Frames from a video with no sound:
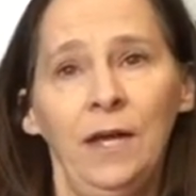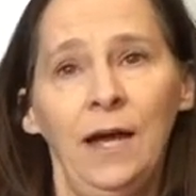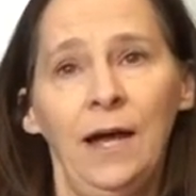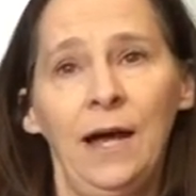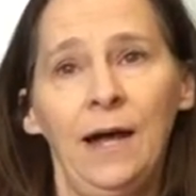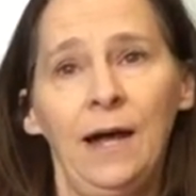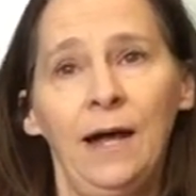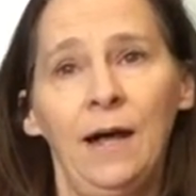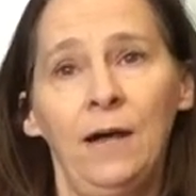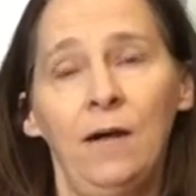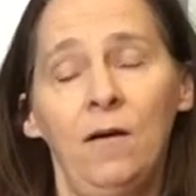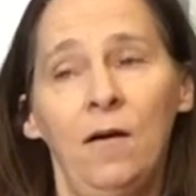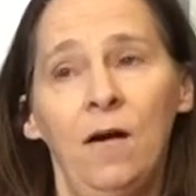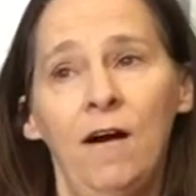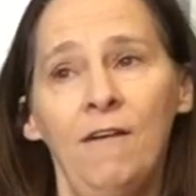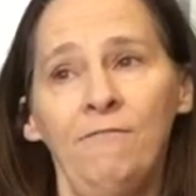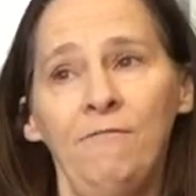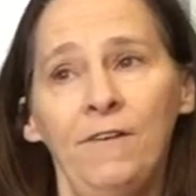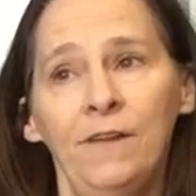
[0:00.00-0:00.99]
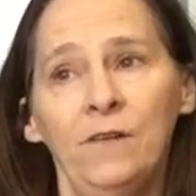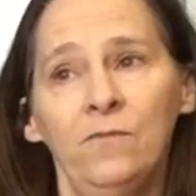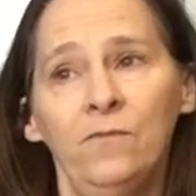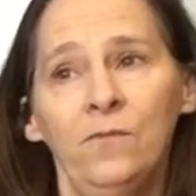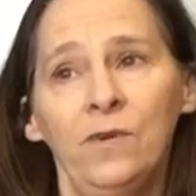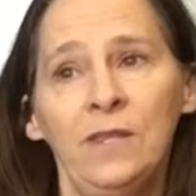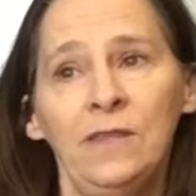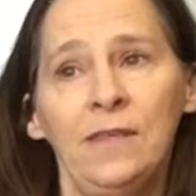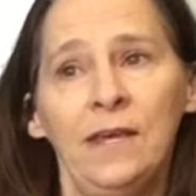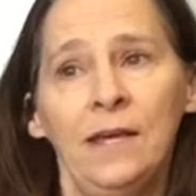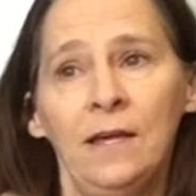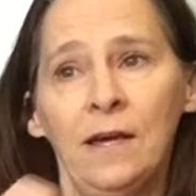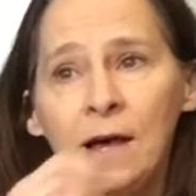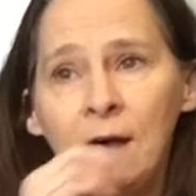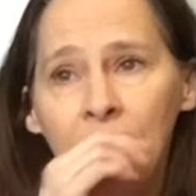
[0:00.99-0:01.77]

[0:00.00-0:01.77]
Uh, often we think